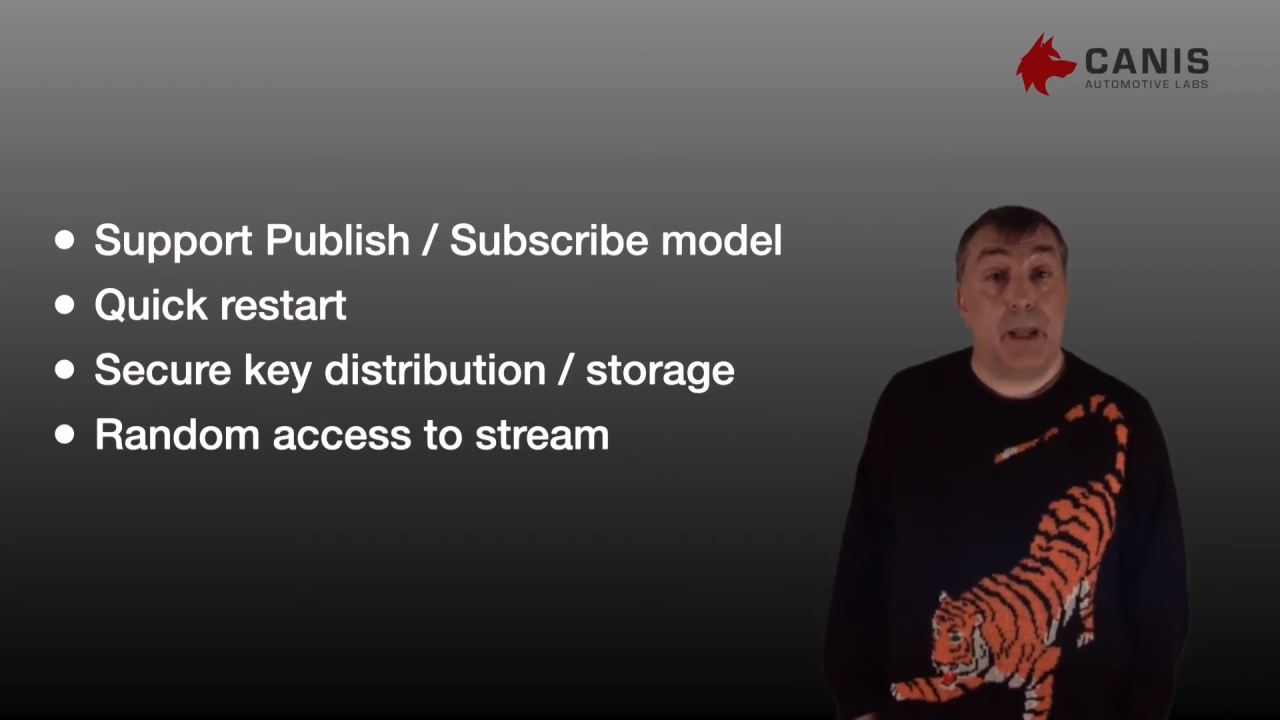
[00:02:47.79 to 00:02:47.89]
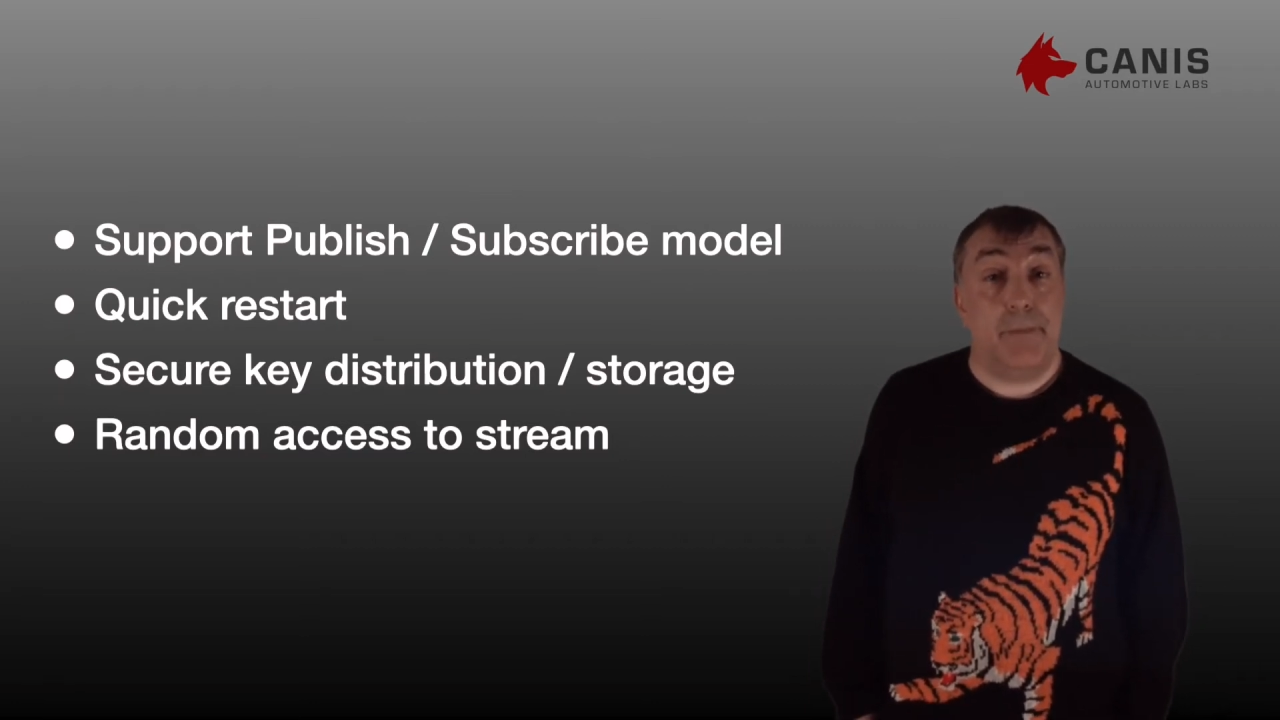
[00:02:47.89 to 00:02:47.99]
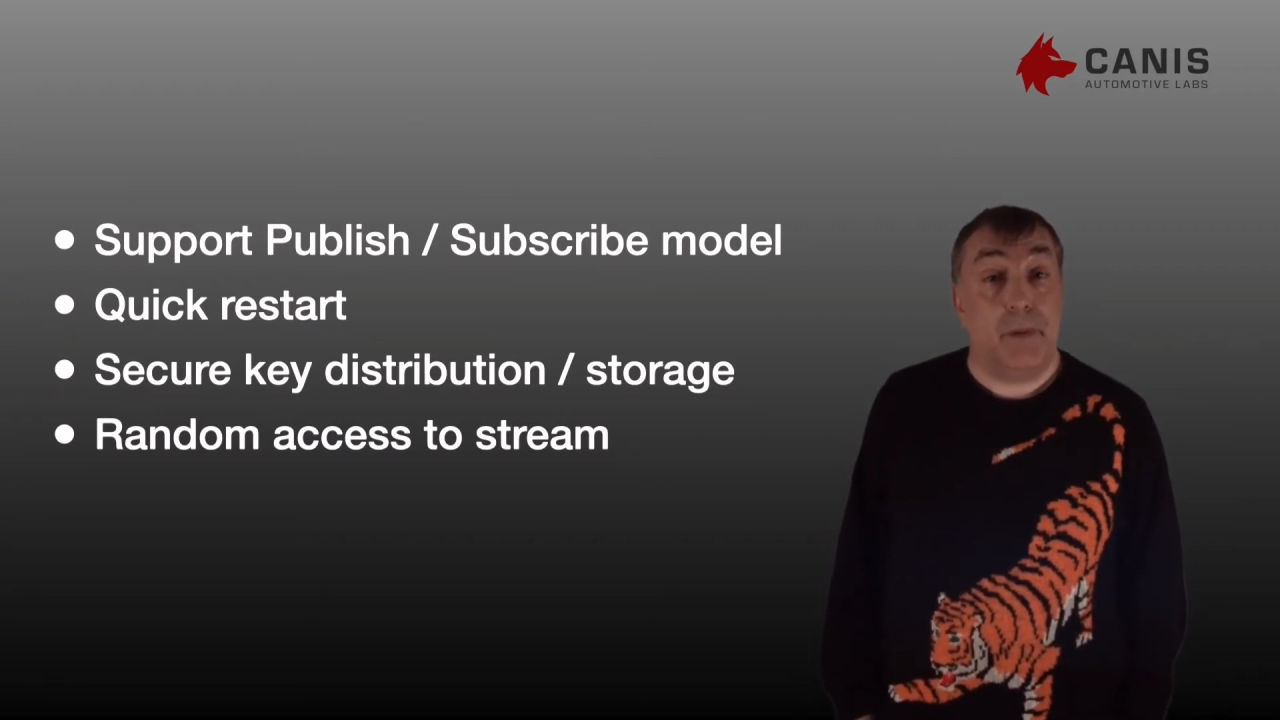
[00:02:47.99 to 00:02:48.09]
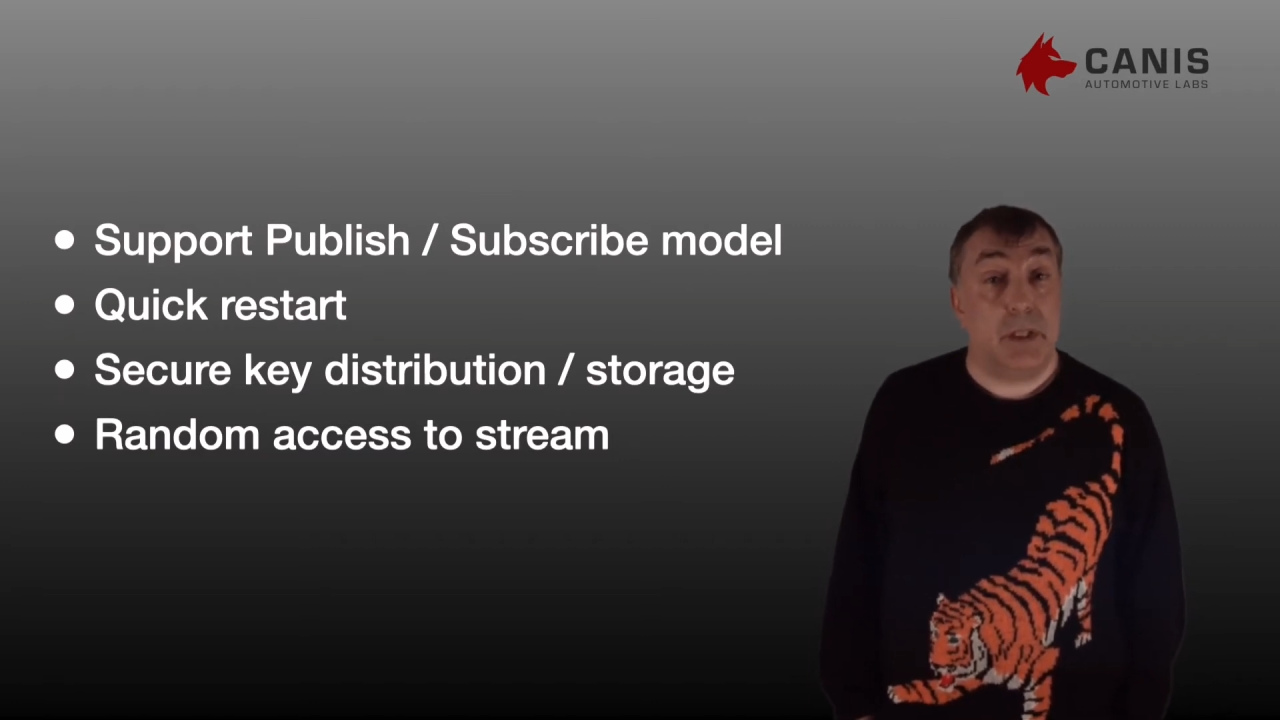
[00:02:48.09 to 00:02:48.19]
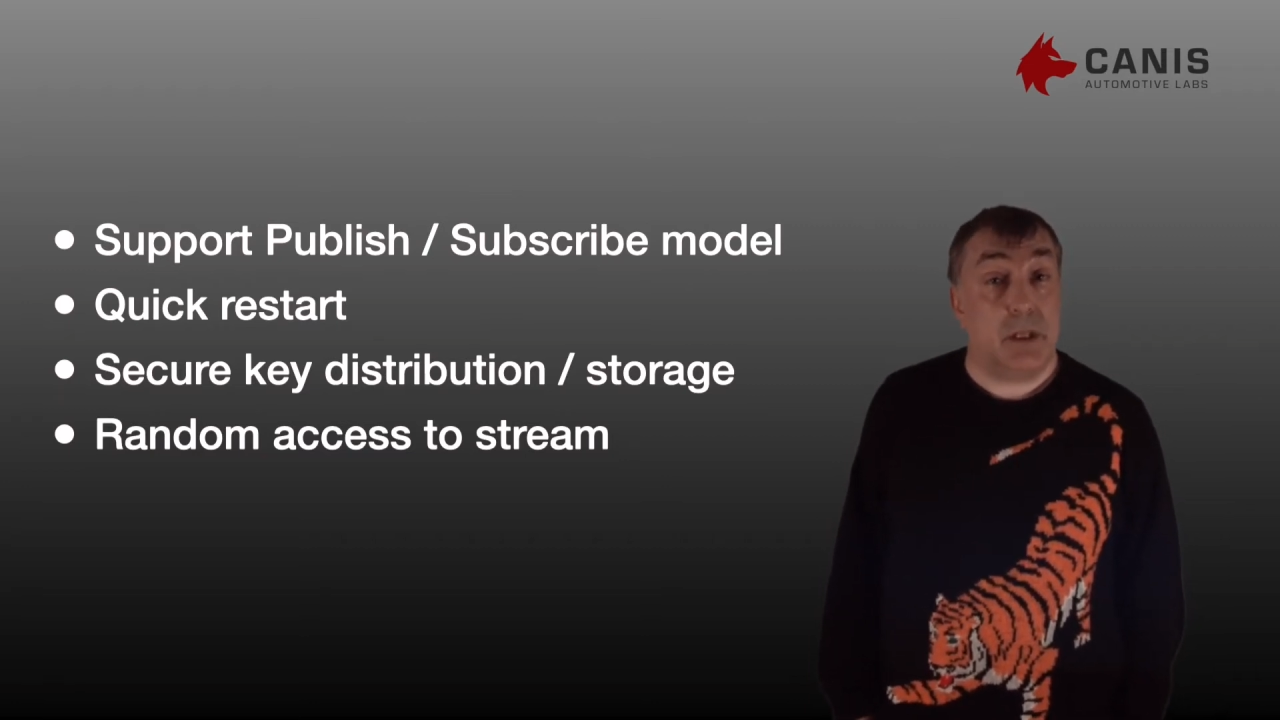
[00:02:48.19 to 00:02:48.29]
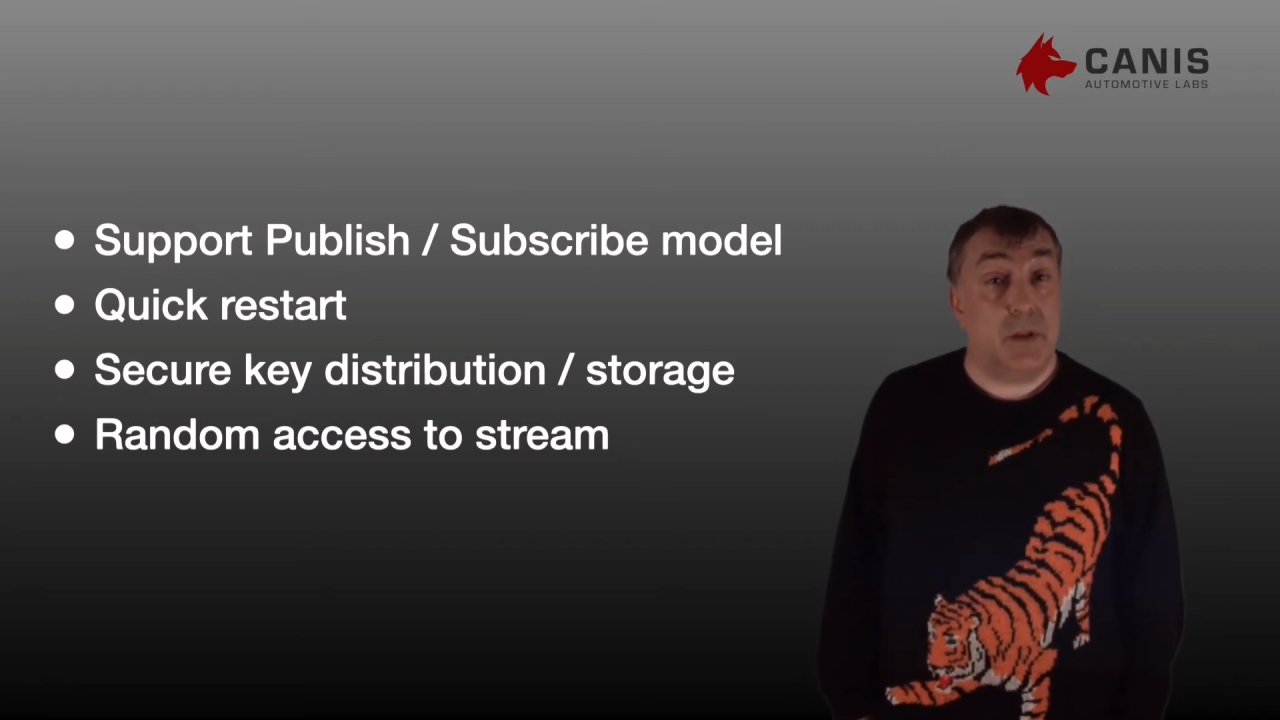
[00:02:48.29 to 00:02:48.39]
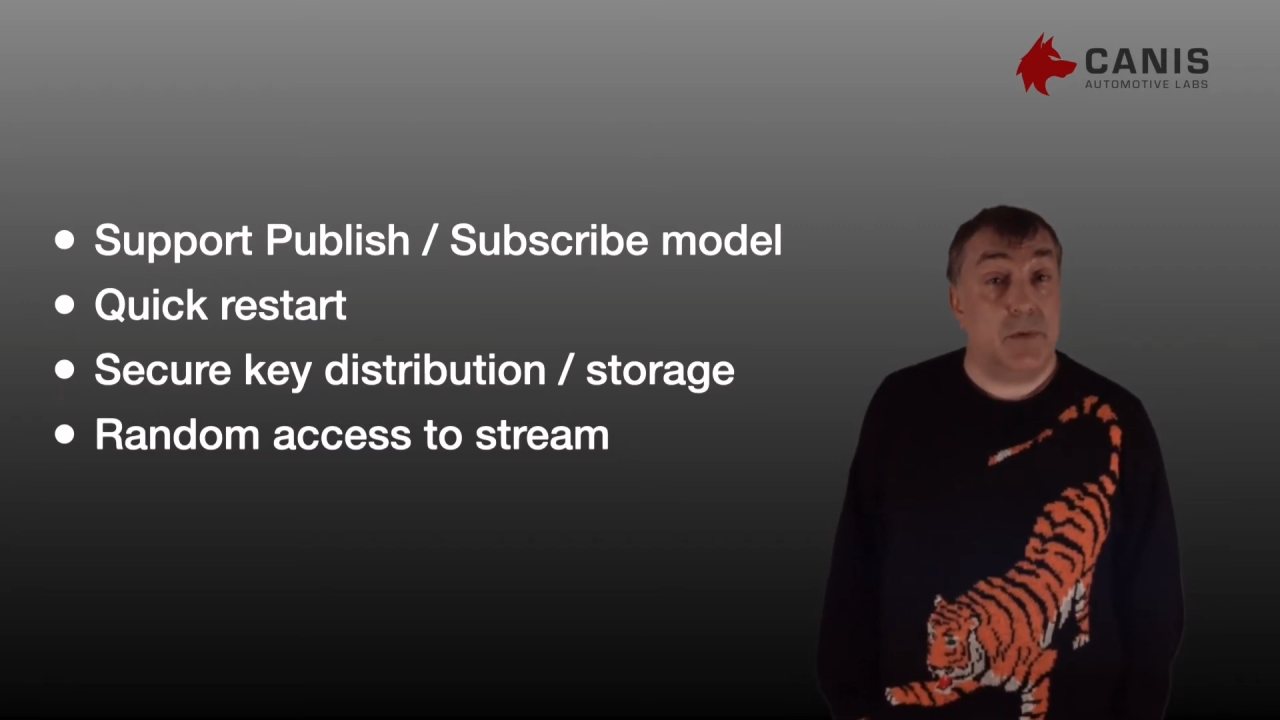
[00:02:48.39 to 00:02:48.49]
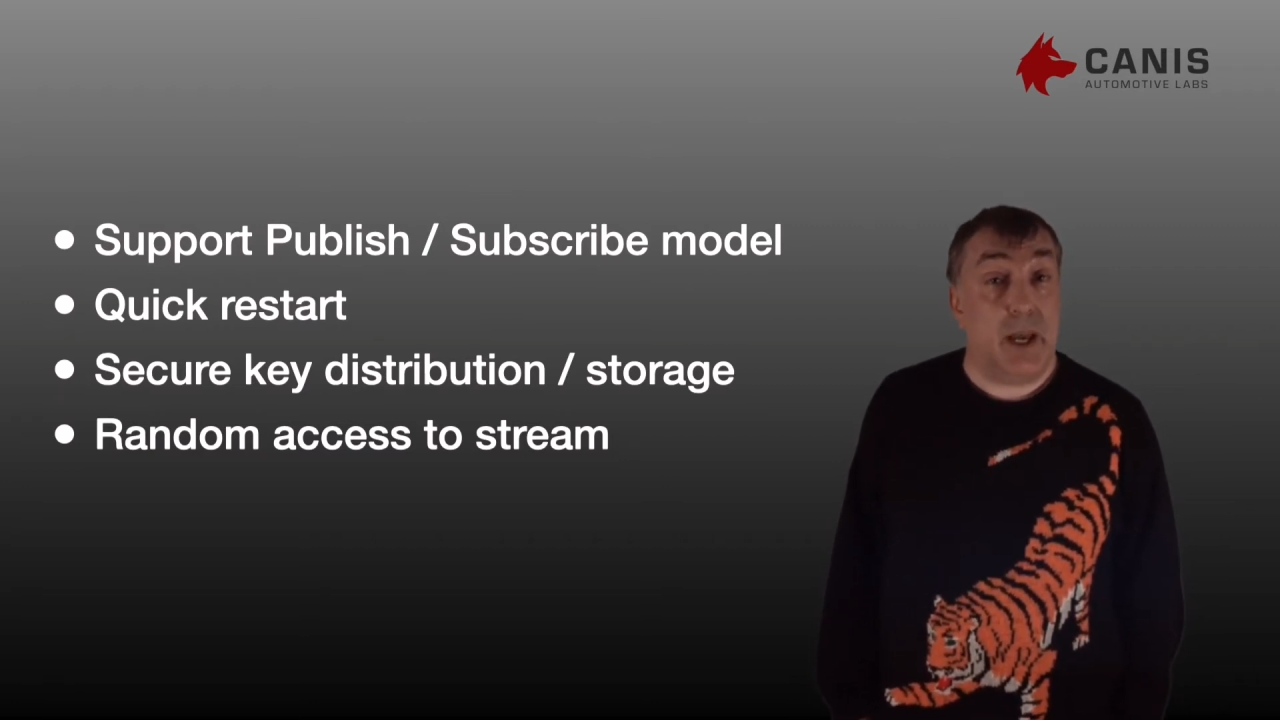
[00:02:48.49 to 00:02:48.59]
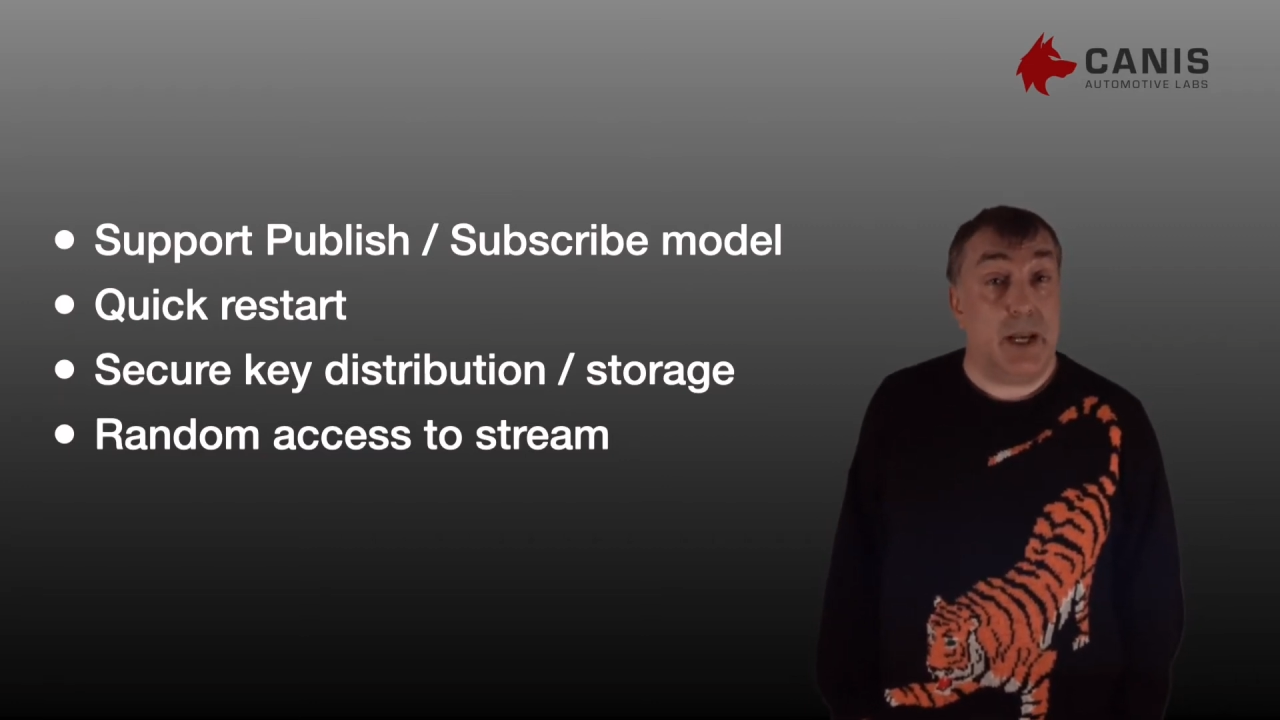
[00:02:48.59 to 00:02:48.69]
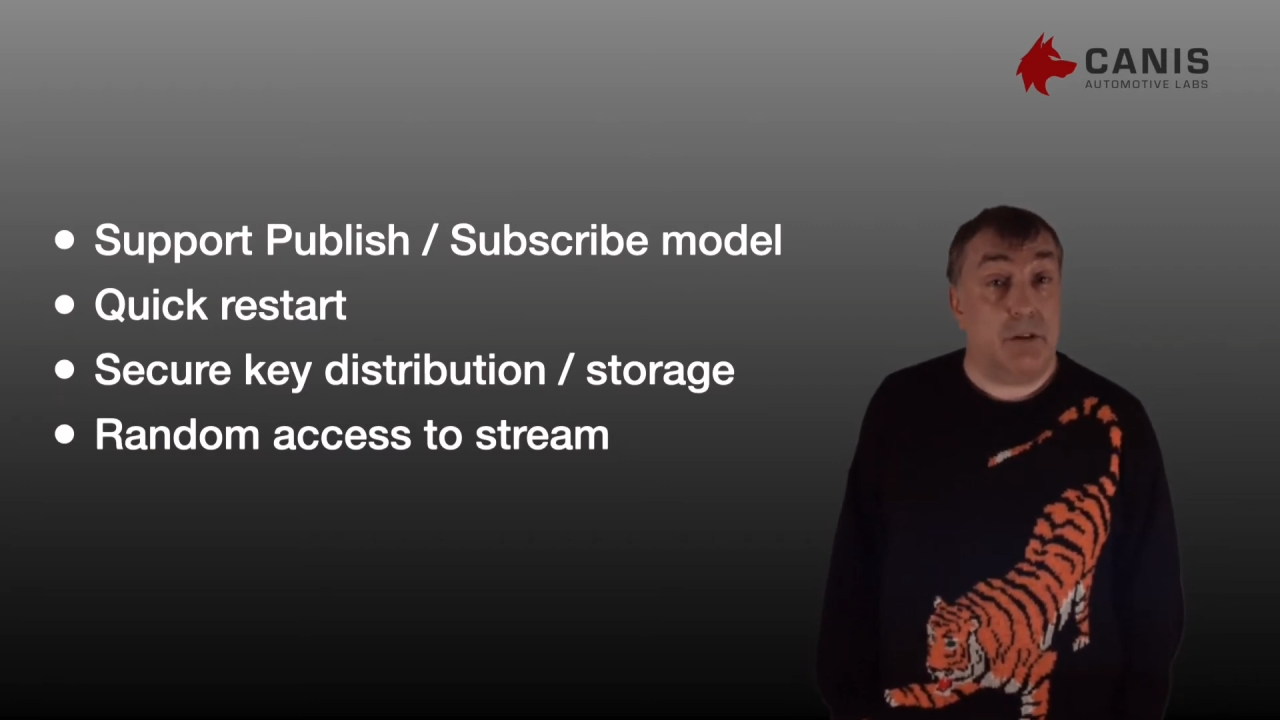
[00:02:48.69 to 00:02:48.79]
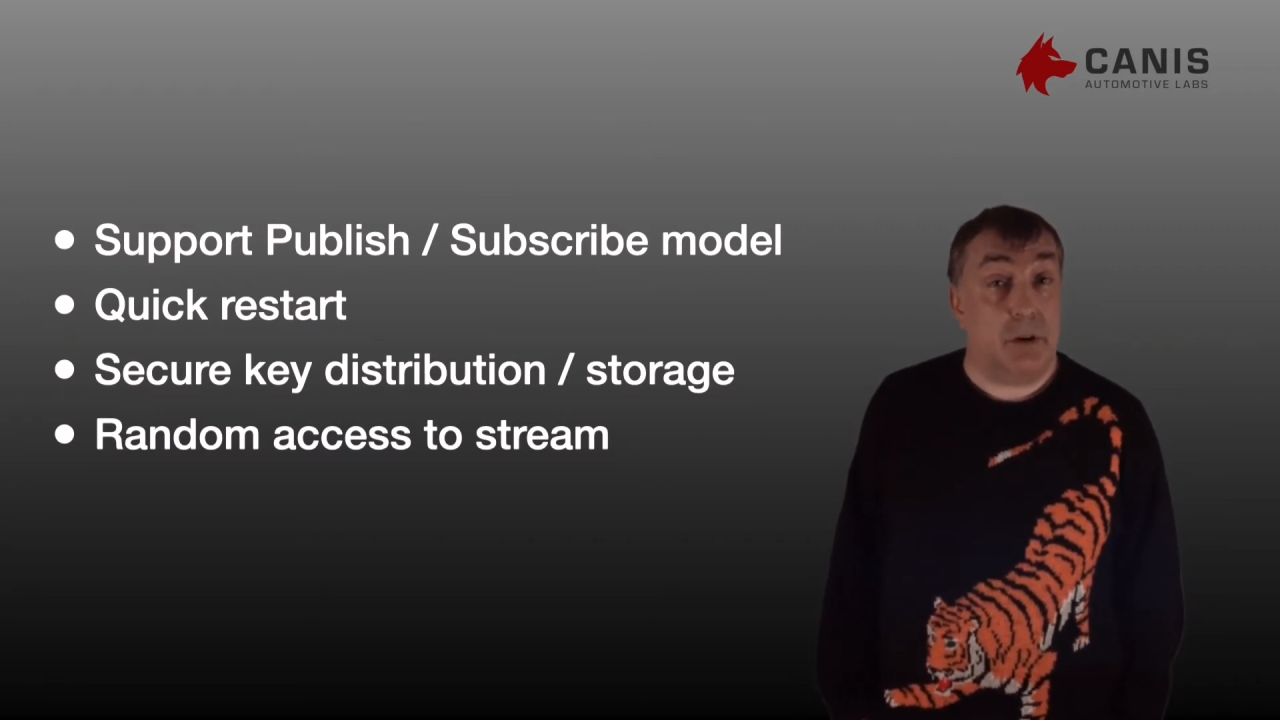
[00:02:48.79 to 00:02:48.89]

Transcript: and this goes for any